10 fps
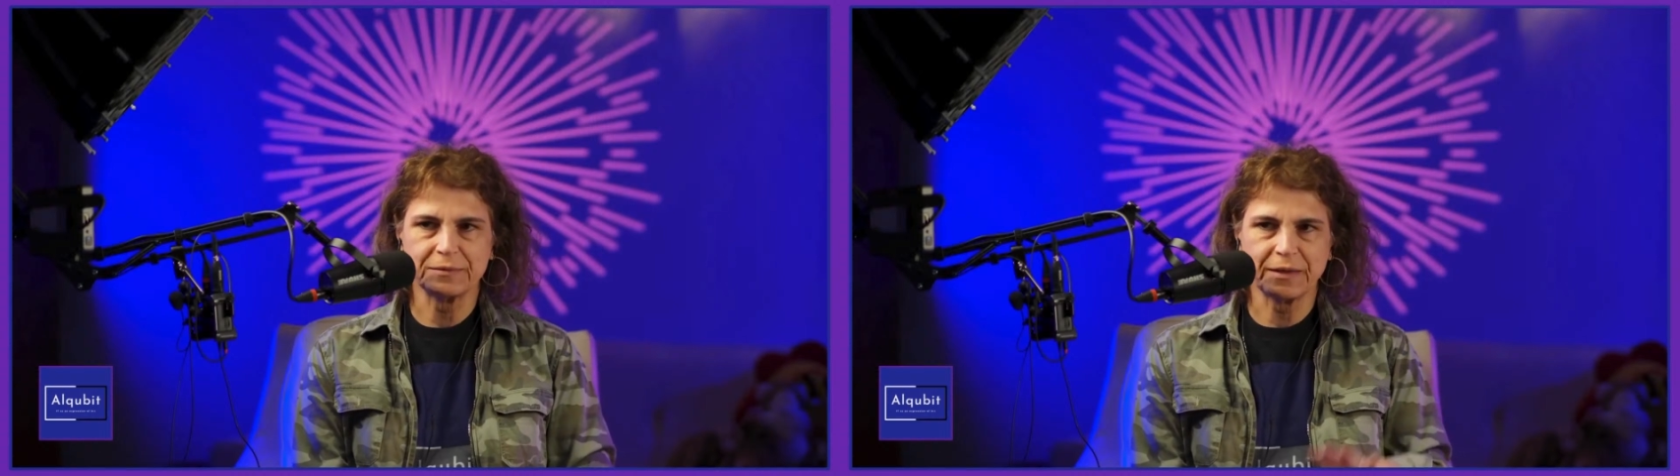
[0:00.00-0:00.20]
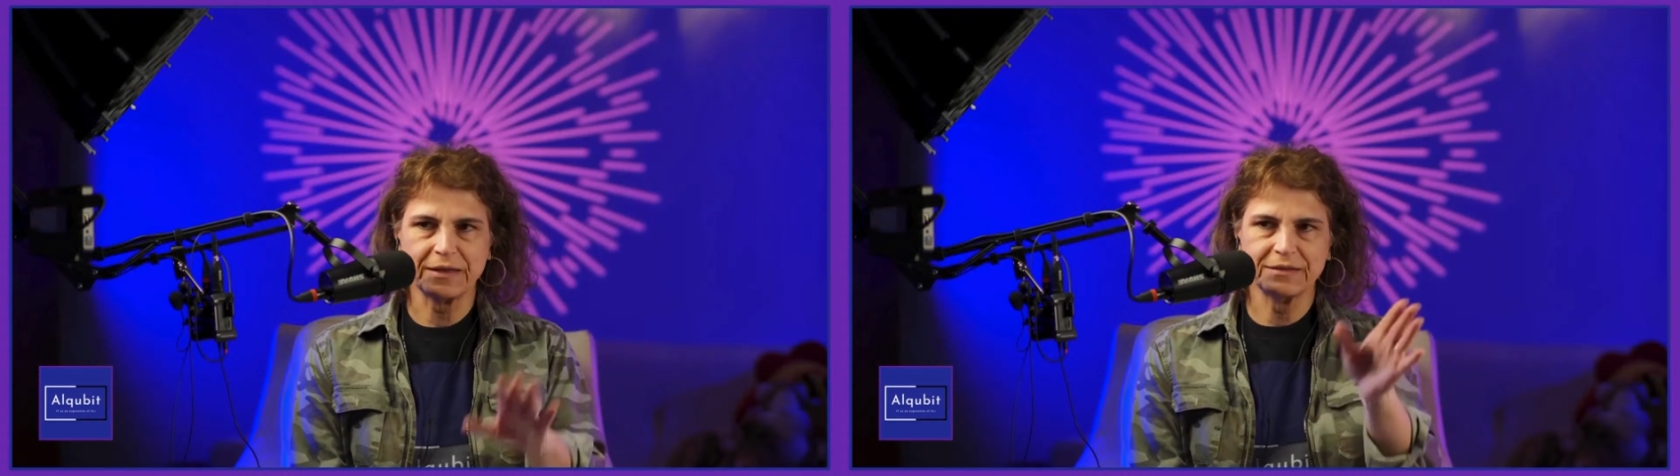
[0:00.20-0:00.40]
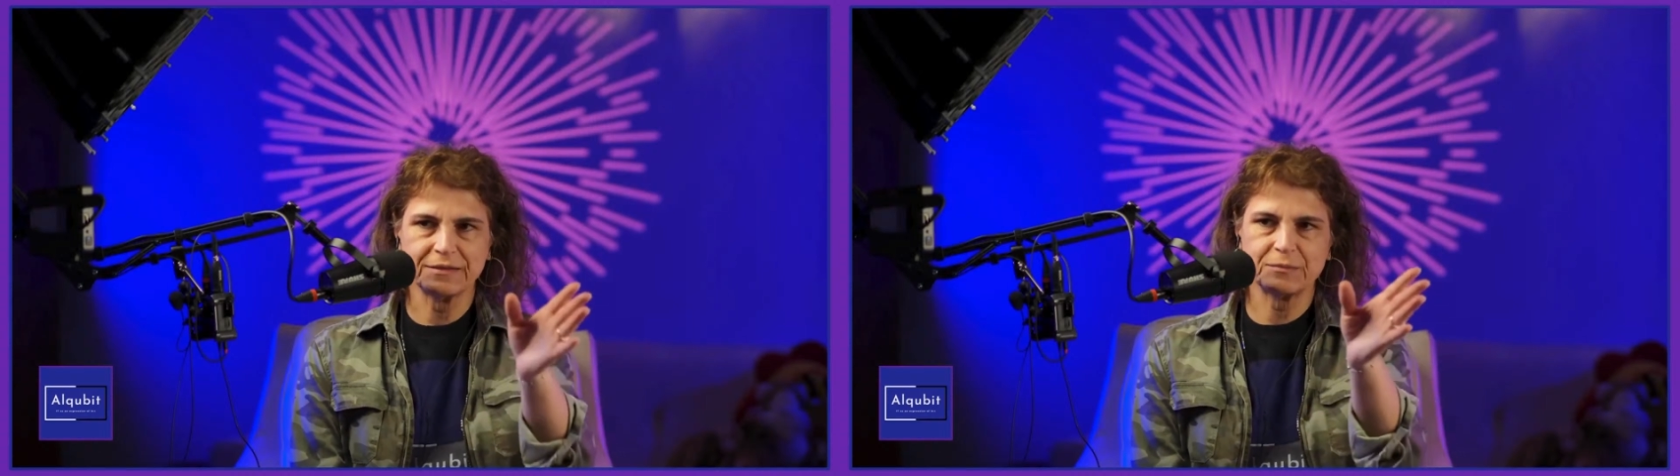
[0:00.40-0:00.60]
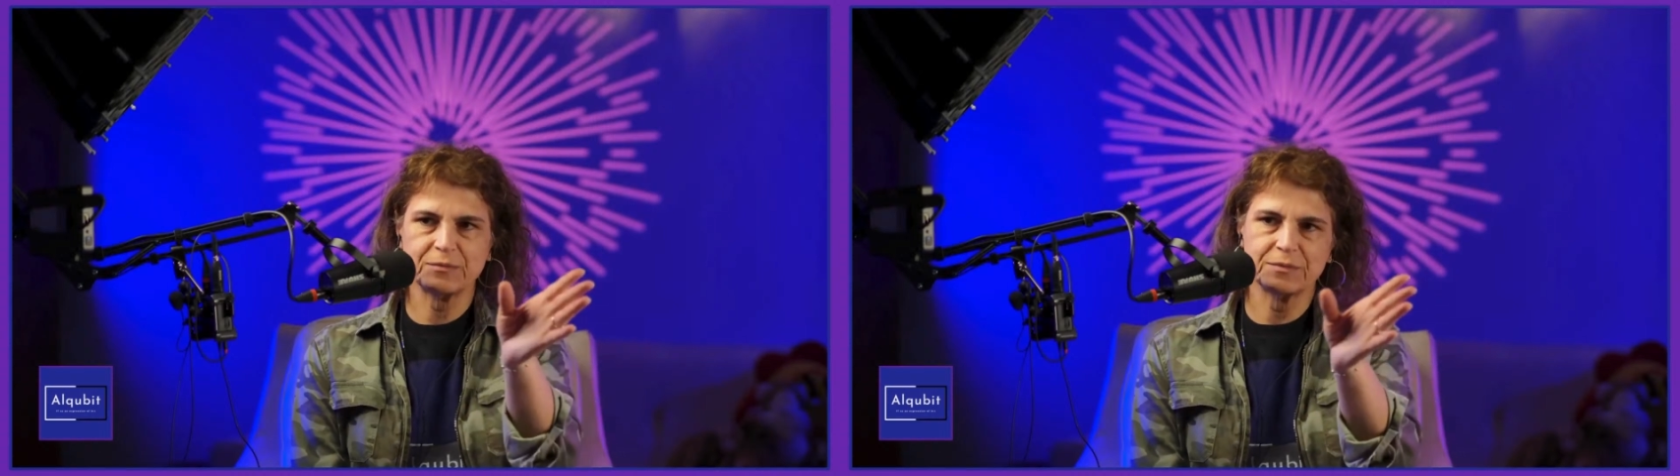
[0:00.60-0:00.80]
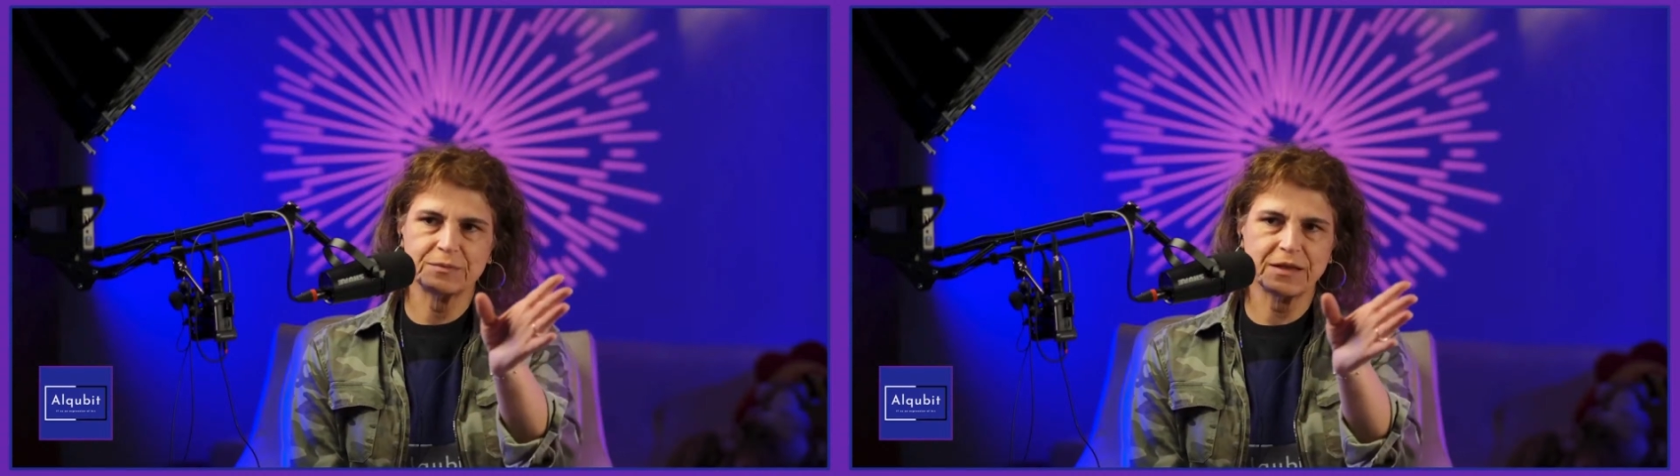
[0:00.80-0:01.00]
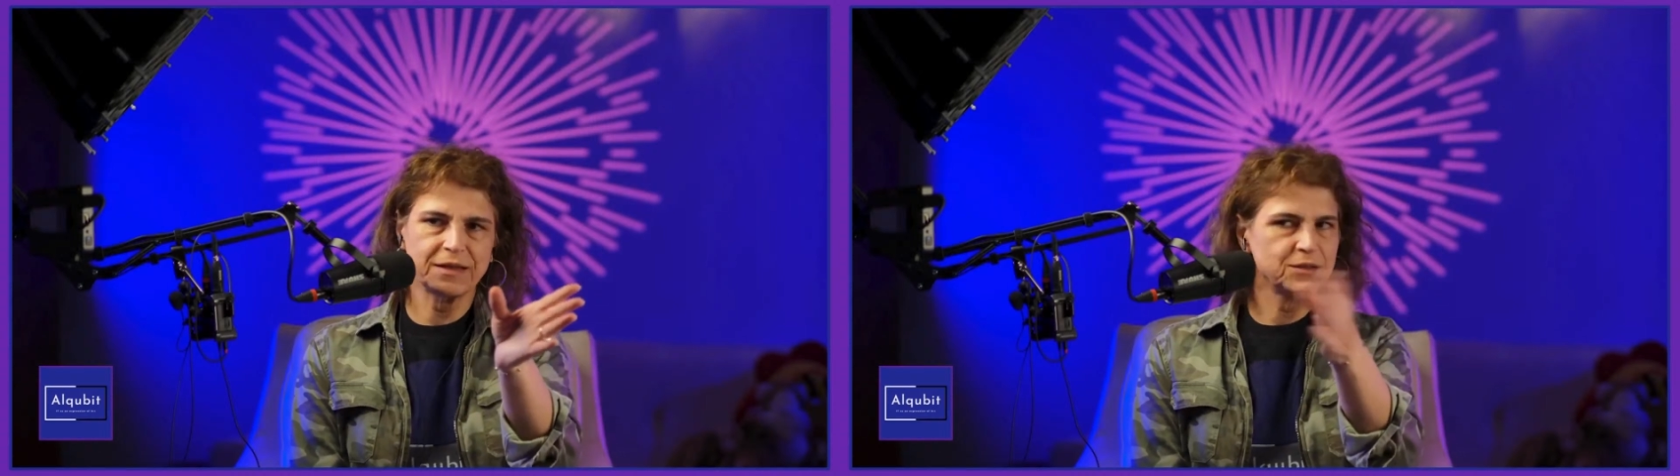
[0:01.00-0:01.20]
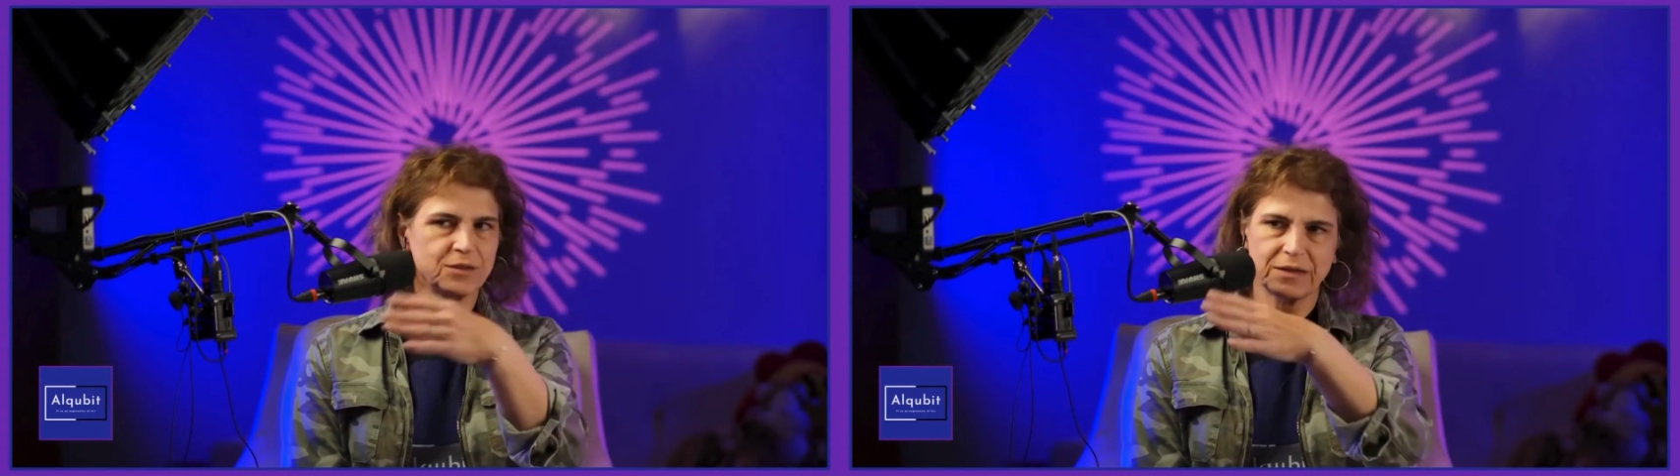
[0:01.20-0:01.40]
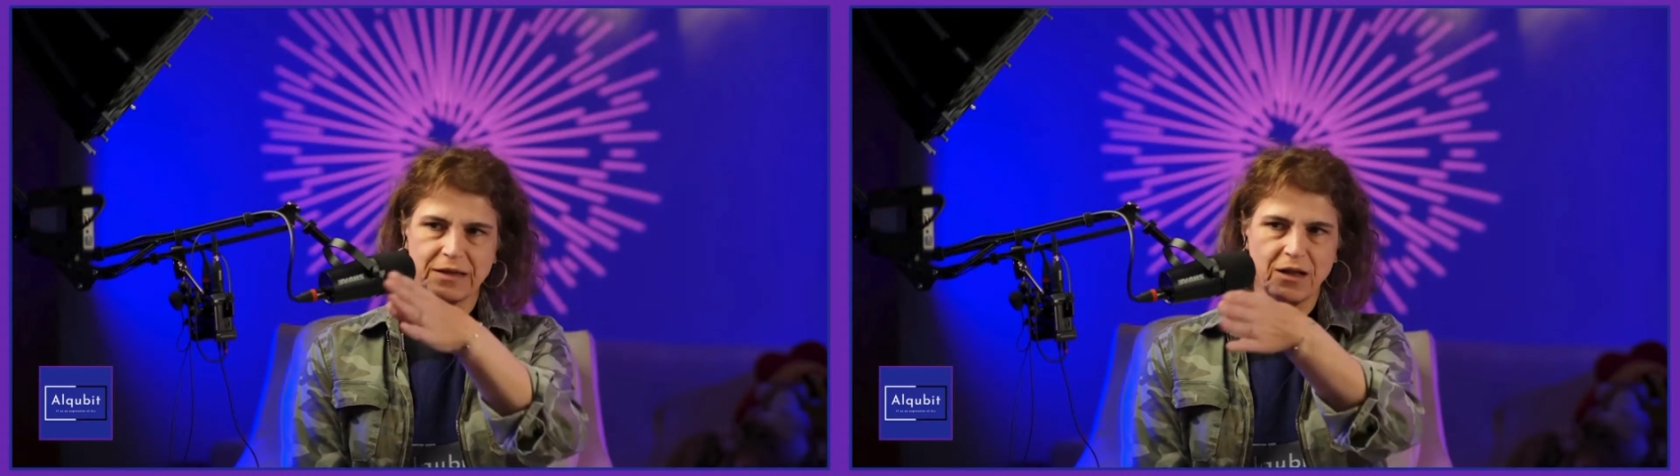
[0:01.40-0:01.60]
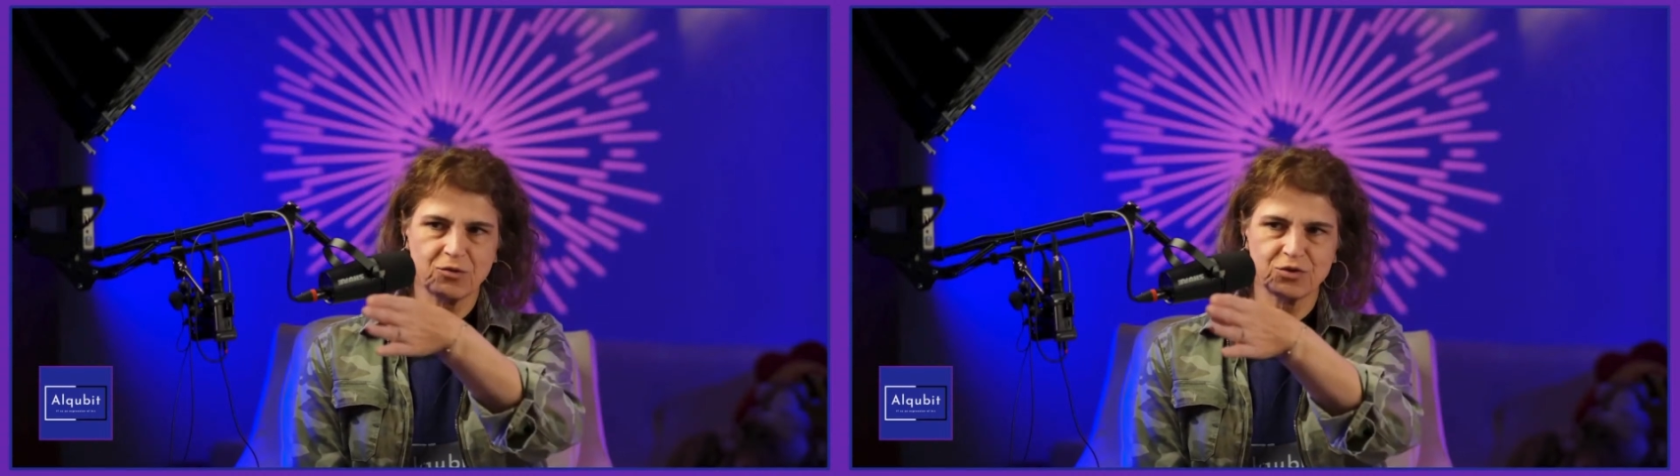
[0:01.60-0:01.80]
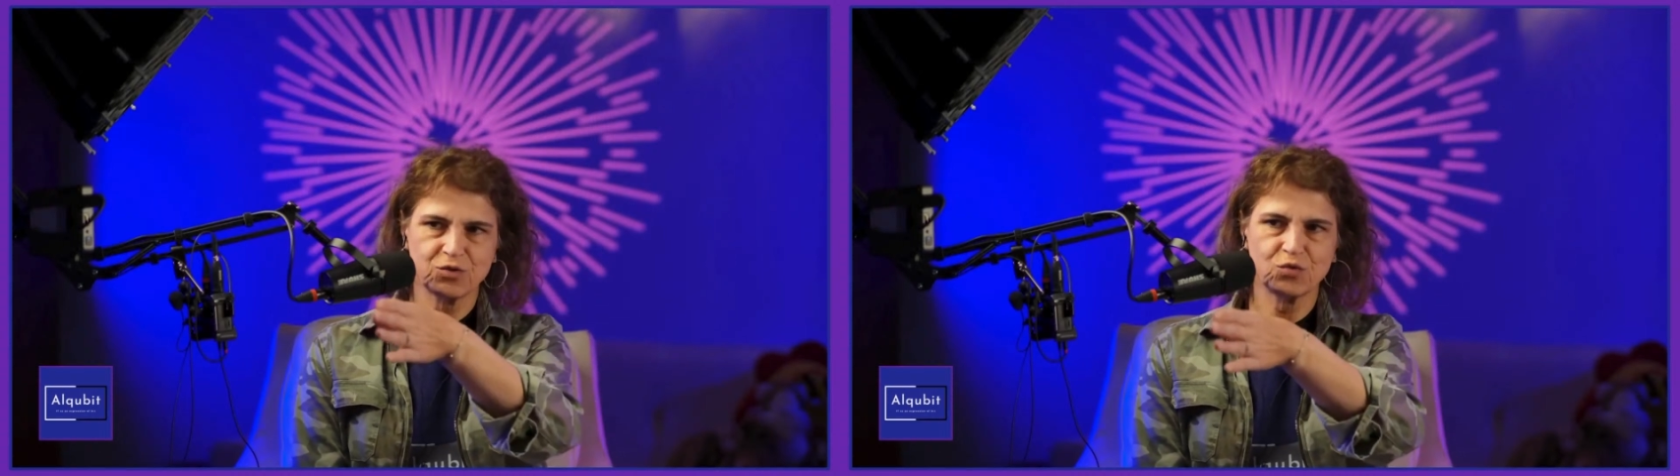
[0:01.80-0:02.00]
I had
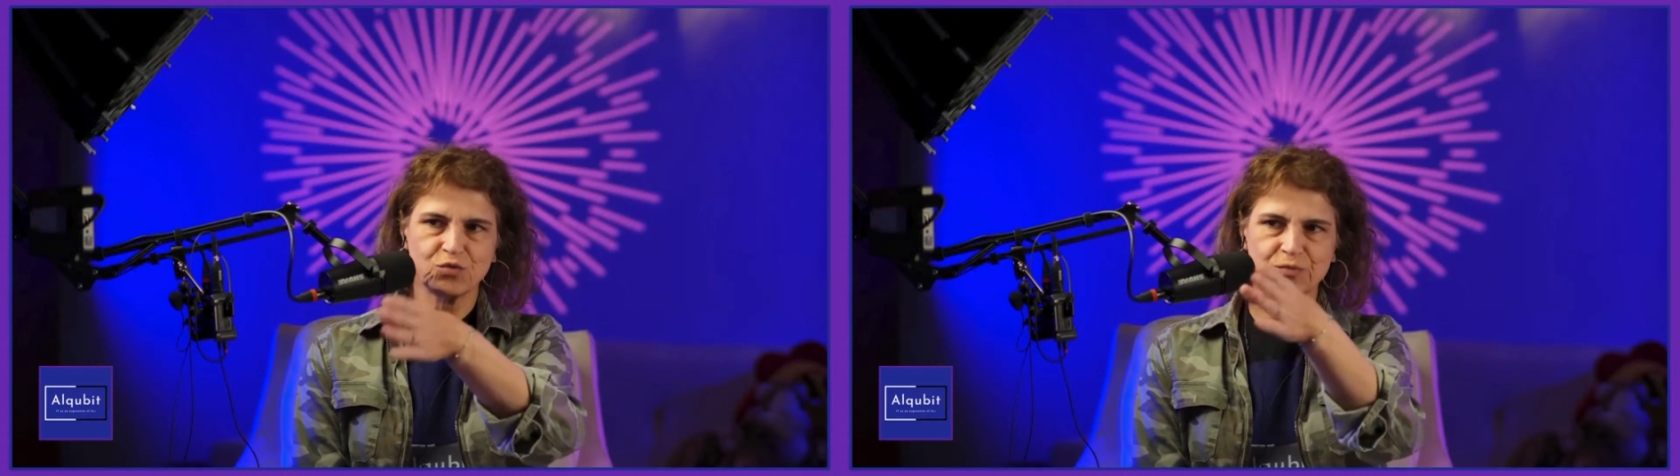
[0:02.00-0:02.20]
also to